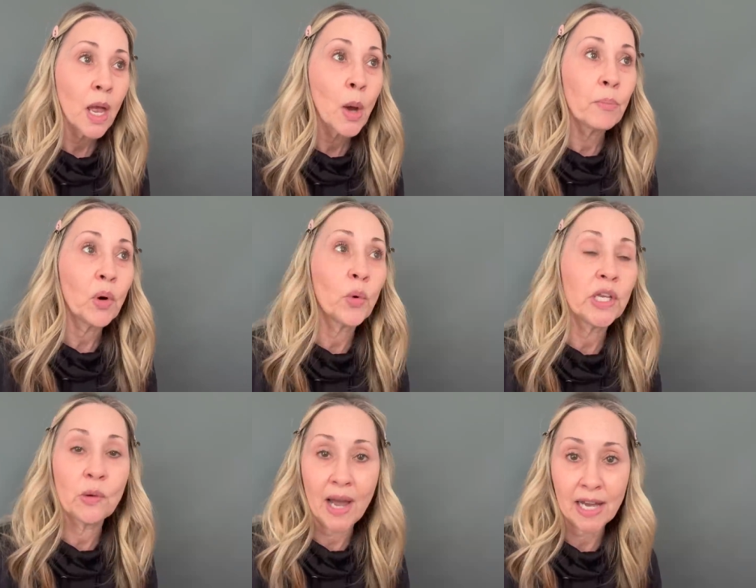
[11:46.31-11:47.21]
But when
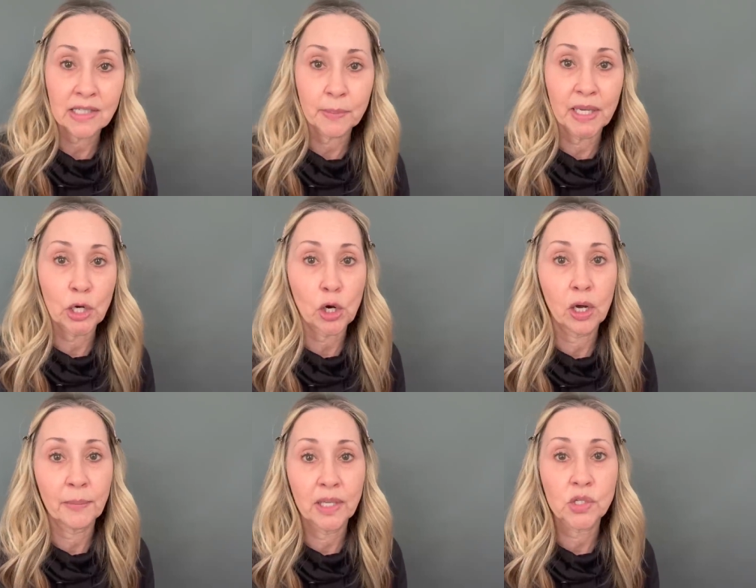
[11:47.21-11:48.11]
you ask me in
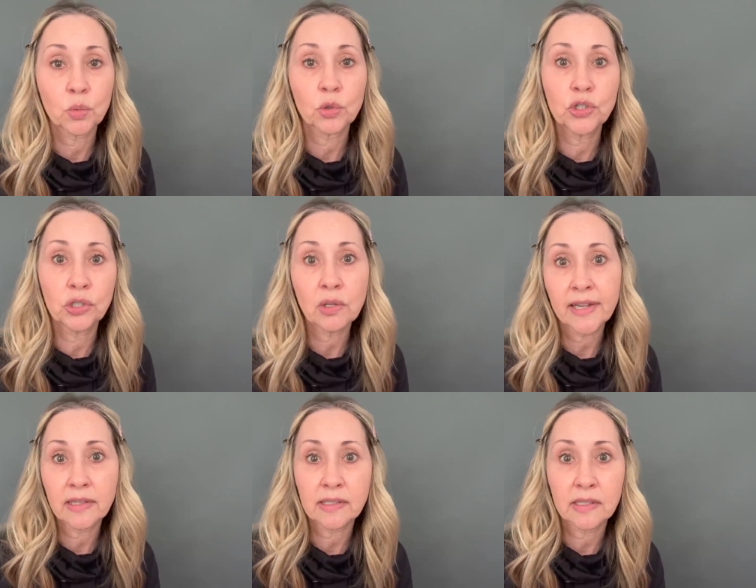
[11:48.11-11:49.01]
comments, well, do you
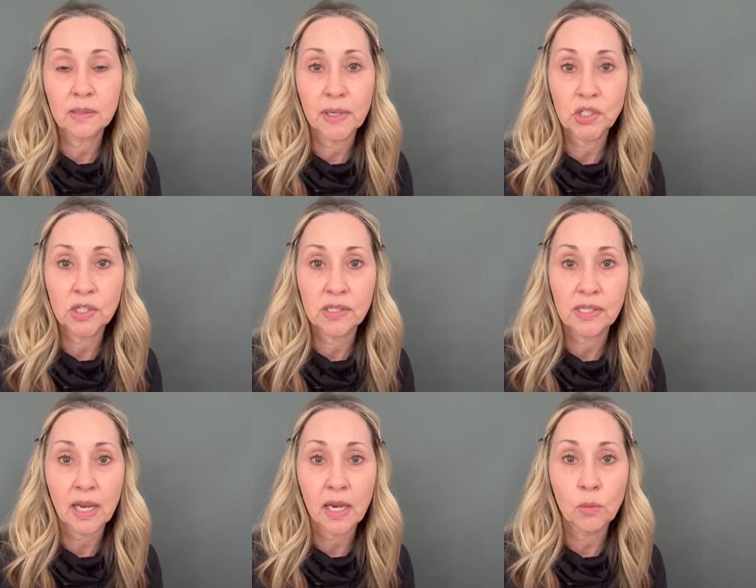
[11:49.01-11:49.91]
like this as much as
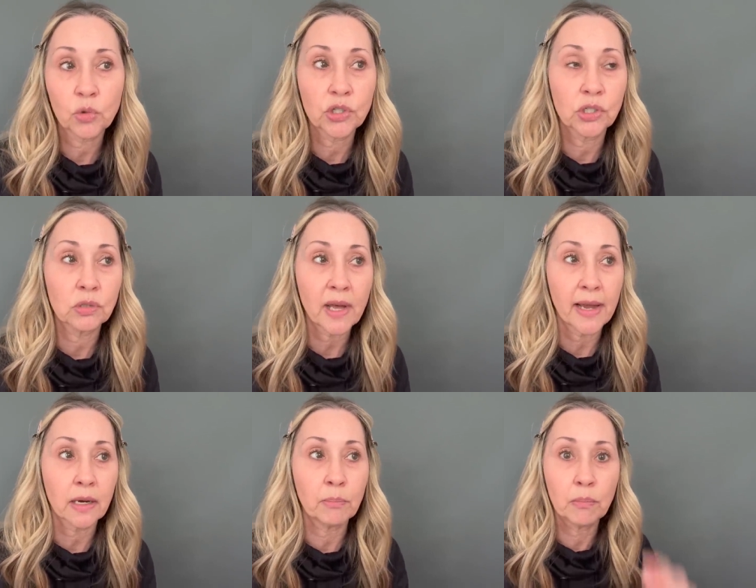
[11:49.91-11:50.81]
Saint? Well, do you
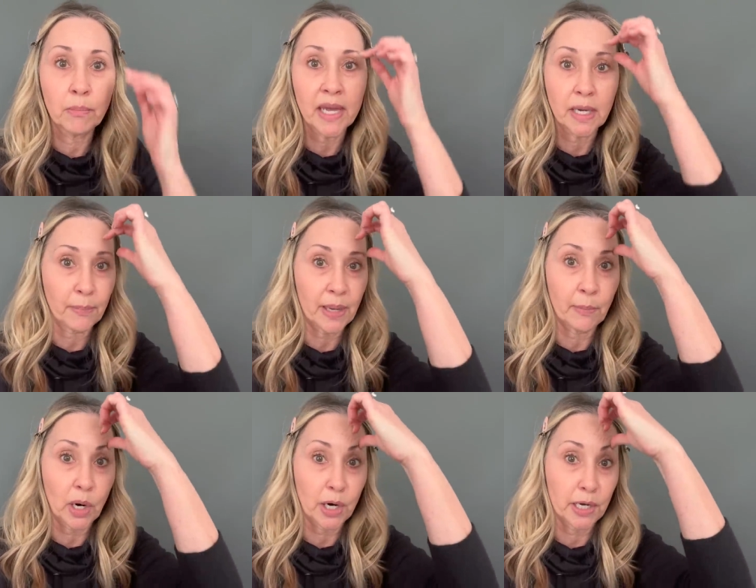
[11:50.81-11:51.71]
like Makeup by
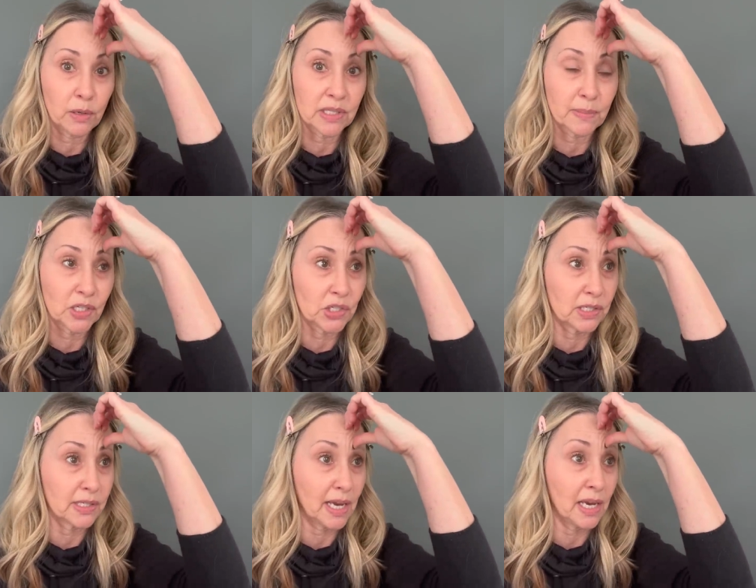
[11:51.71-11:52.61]
Mario as much
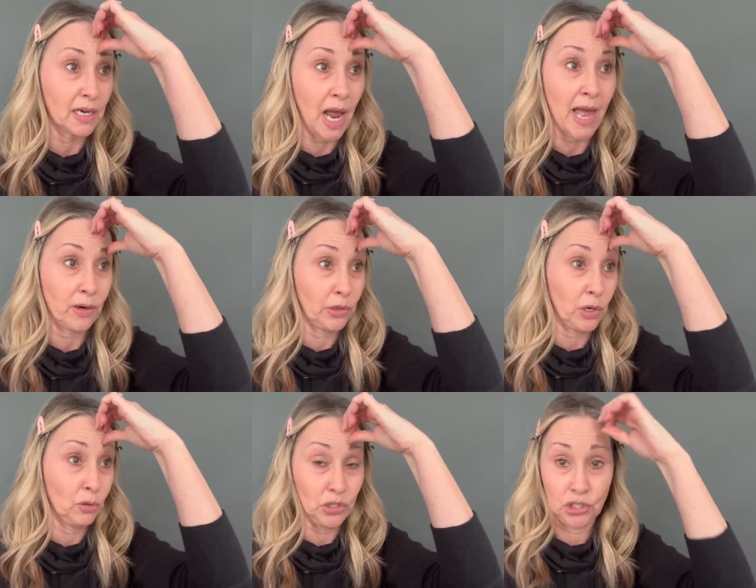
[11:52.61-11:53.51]
as Saint? I don't
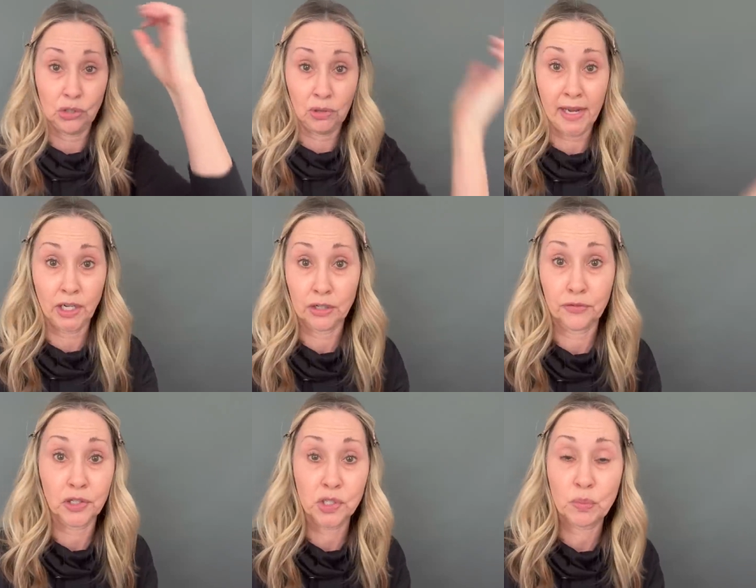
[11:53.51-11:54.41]
know. Do you like your
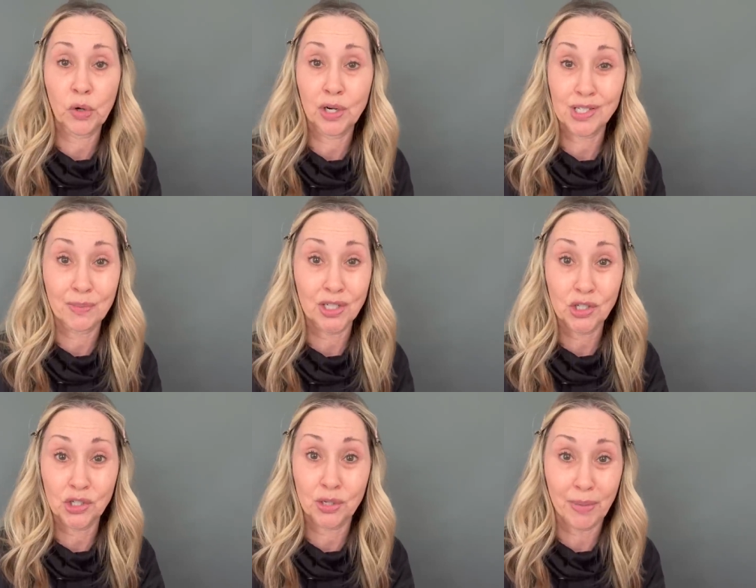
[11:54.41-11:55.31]
firstborn as much
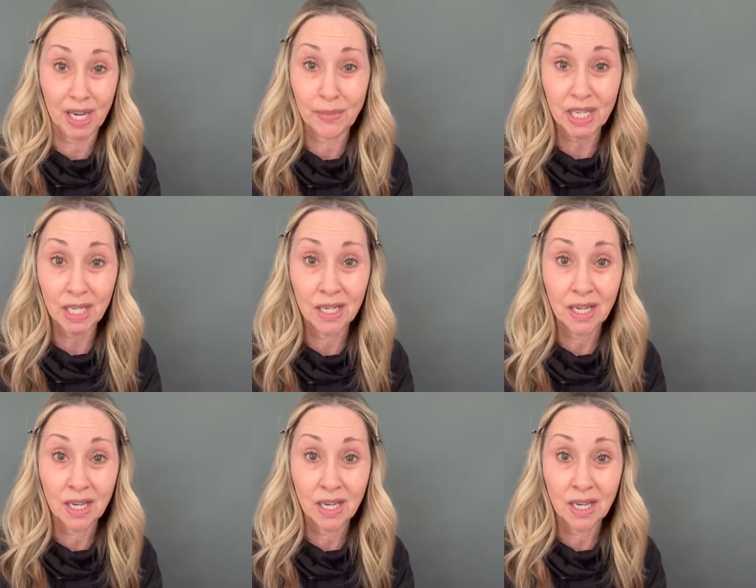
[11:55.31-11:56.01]
as your baby?